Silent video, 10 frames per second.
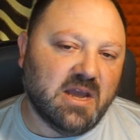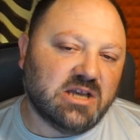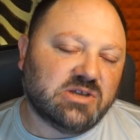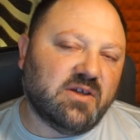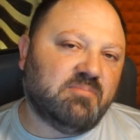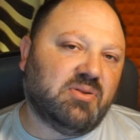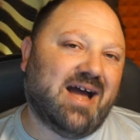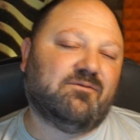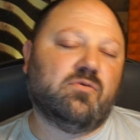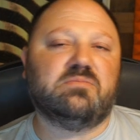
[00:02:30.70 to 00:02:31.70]
So I think
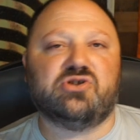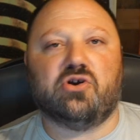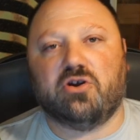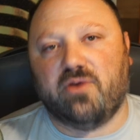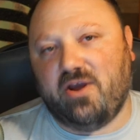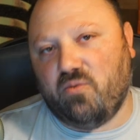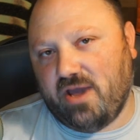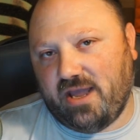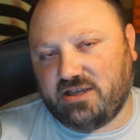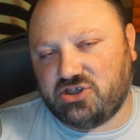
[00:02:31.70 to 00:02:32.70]
platforms are a great
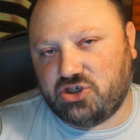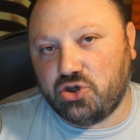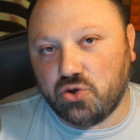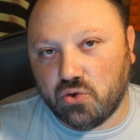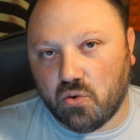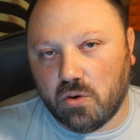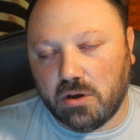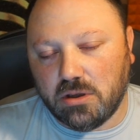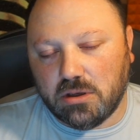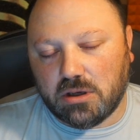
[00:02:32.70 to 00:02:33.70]
way to
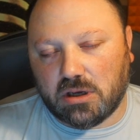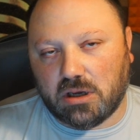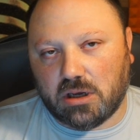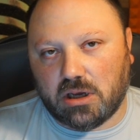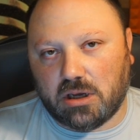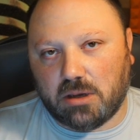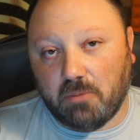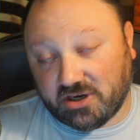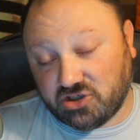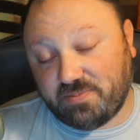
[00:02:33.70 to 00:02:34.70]
uh,
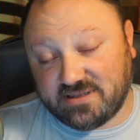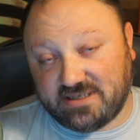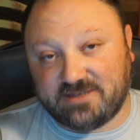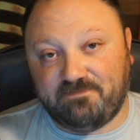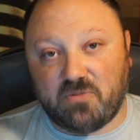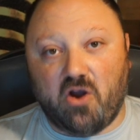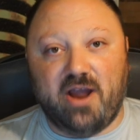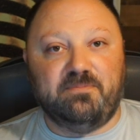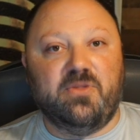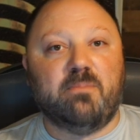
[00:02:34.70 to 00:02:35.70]
market your business. All
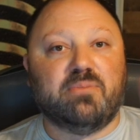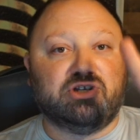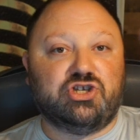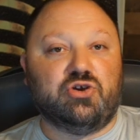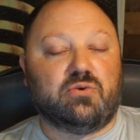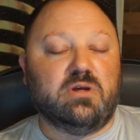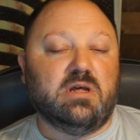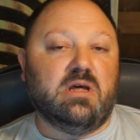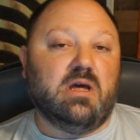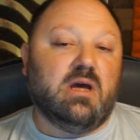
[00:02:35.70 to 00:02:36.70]
right, number two
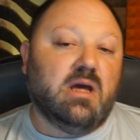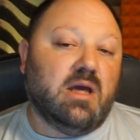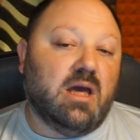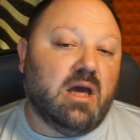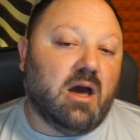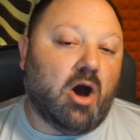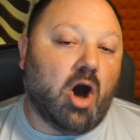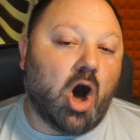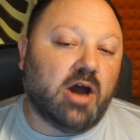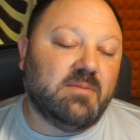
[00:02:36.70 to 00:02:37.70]

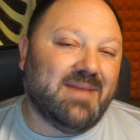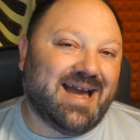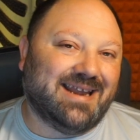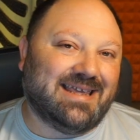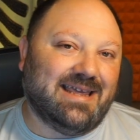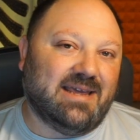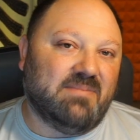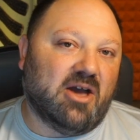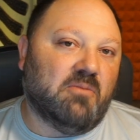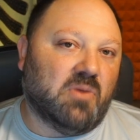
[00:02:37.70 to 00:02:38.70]
automatic
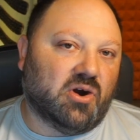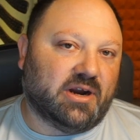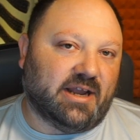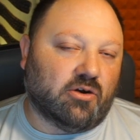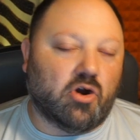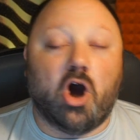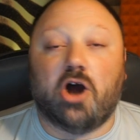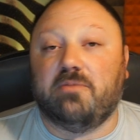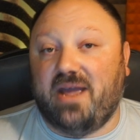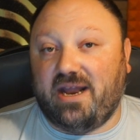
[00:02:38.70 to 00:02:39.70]
email marketing or
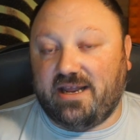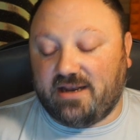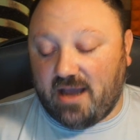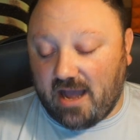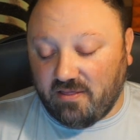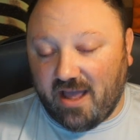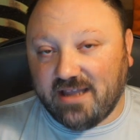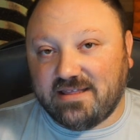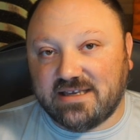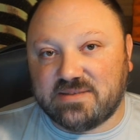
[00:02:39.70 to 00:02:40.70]
automated. I
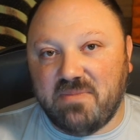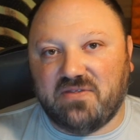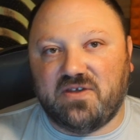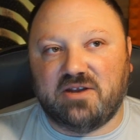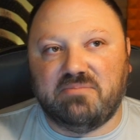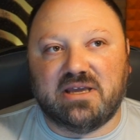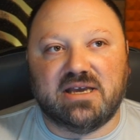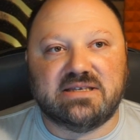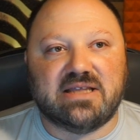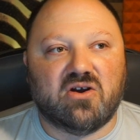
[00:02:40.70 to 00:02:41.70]
like this method
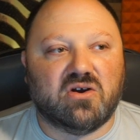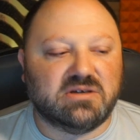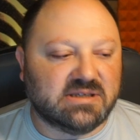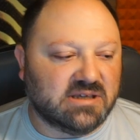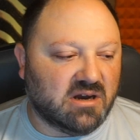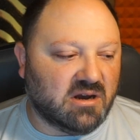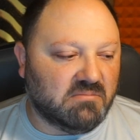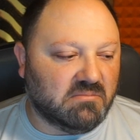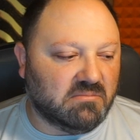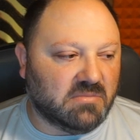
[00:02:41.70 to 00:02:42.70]
because there are
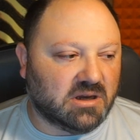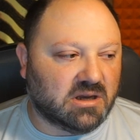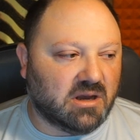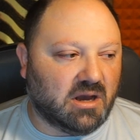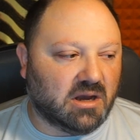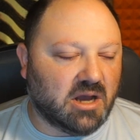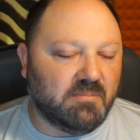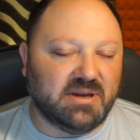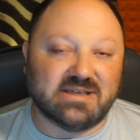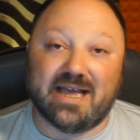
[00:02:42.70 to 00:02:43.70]
some uh,
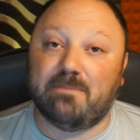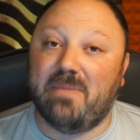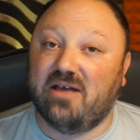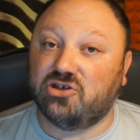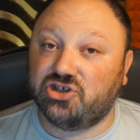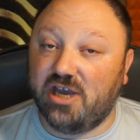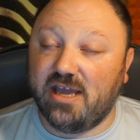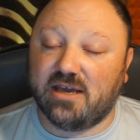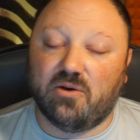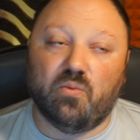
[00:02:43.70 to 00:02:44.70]
companies like
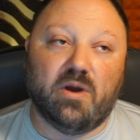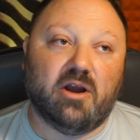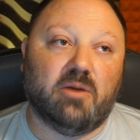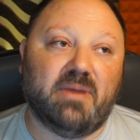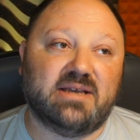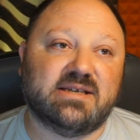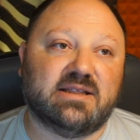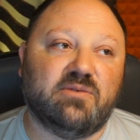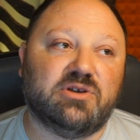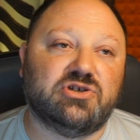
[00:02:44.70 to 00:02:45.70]
Mailshake where
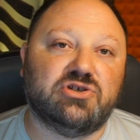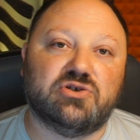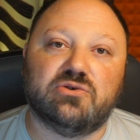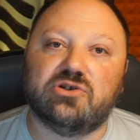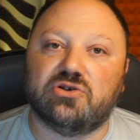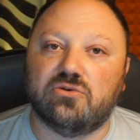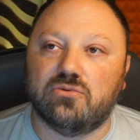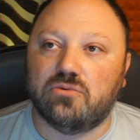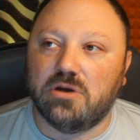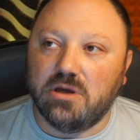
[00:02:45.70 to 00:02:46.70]
basically what you do is
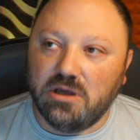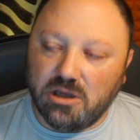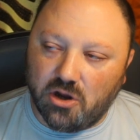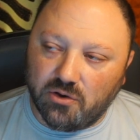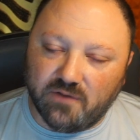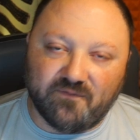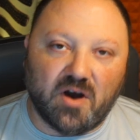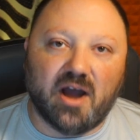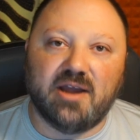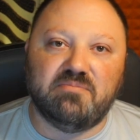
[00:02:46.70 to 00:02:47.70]
you you know you
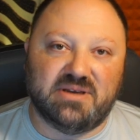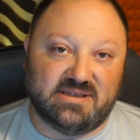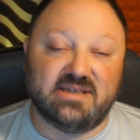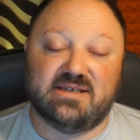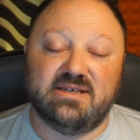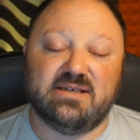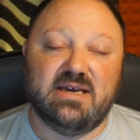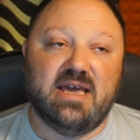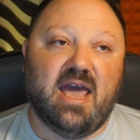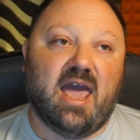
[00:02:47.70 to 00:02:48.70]
find businesses
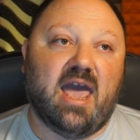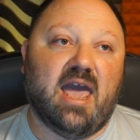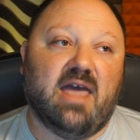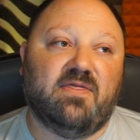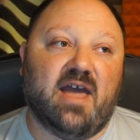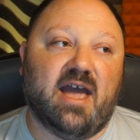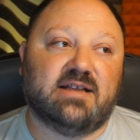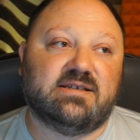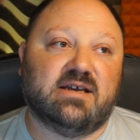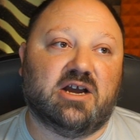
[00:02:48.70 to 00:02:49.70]
and eh,
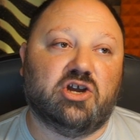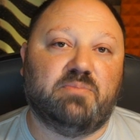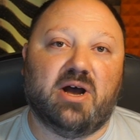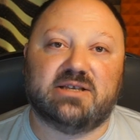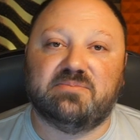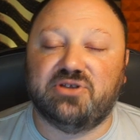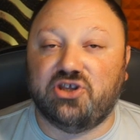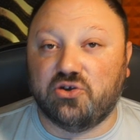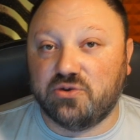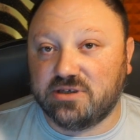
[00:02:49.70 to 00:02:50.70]
that uh, could possibly
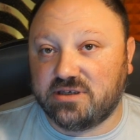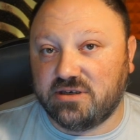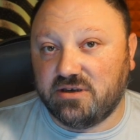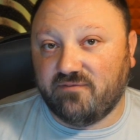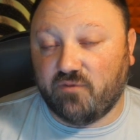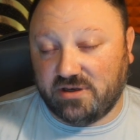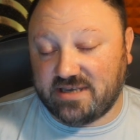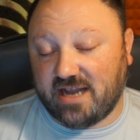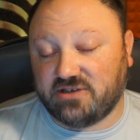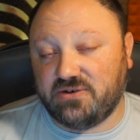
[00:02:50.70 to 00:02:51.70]
use voice
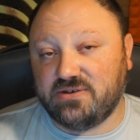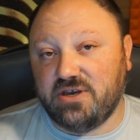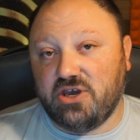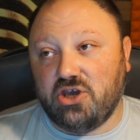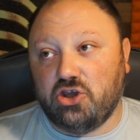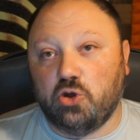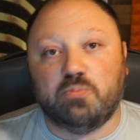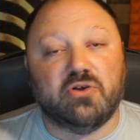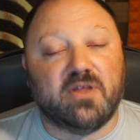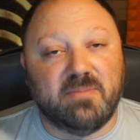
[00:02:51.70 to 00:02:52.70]
actors. You
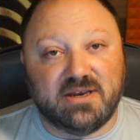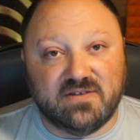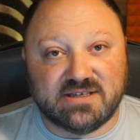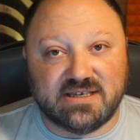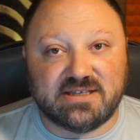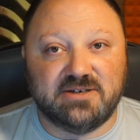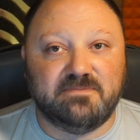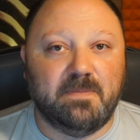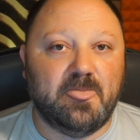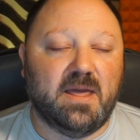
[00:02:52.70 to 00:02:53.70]
put them into the
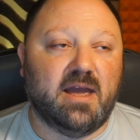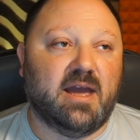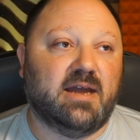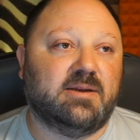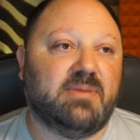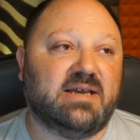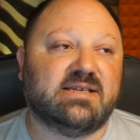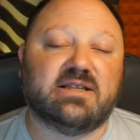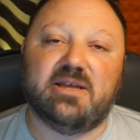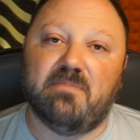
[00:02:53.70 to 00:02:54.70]
system, and
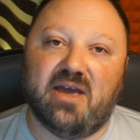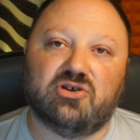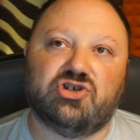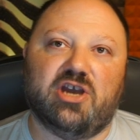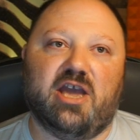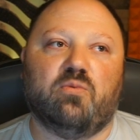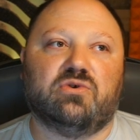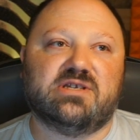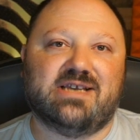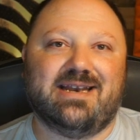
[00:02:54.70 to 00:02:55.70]
basically, Mailshake
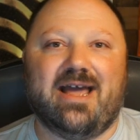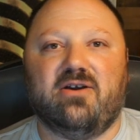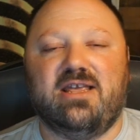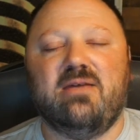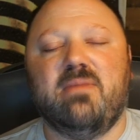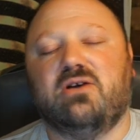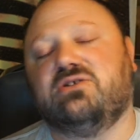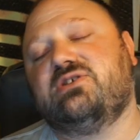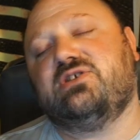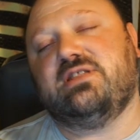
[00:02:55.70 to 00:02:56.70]
will send out
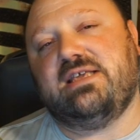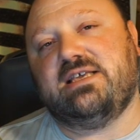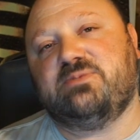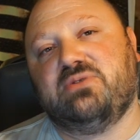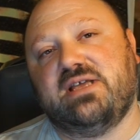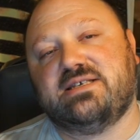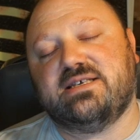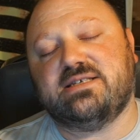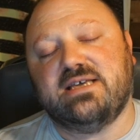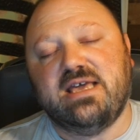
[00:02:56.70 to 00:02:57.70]
emails to these
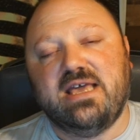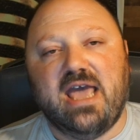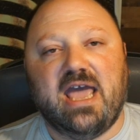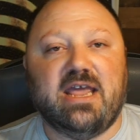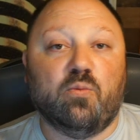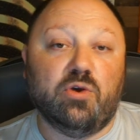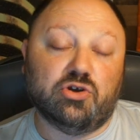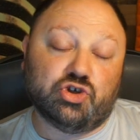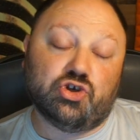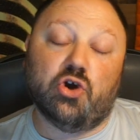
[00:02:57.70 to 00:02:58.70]
places and it
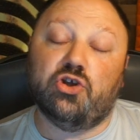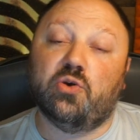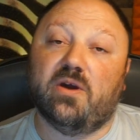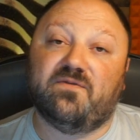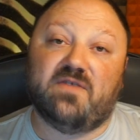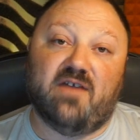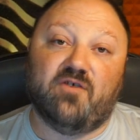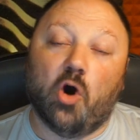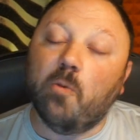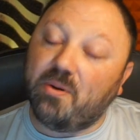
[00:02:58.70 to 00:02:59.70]
will show you if they've
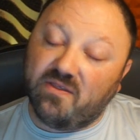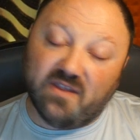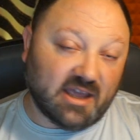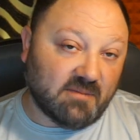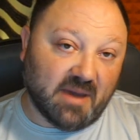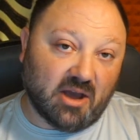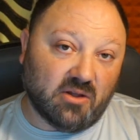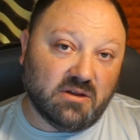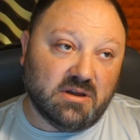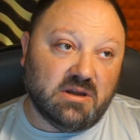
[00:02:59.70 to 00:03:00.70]
opened the
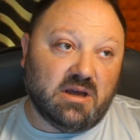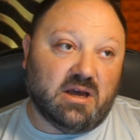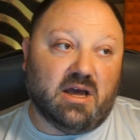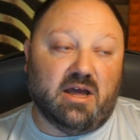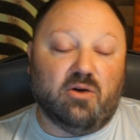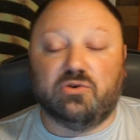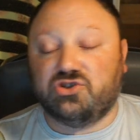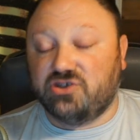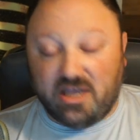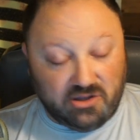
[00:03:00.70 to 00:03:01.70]
email. Uh, will
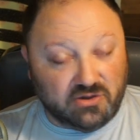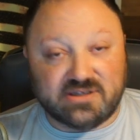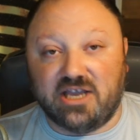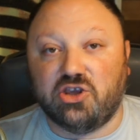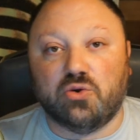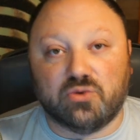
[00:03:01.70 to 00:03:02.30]
send you know send you a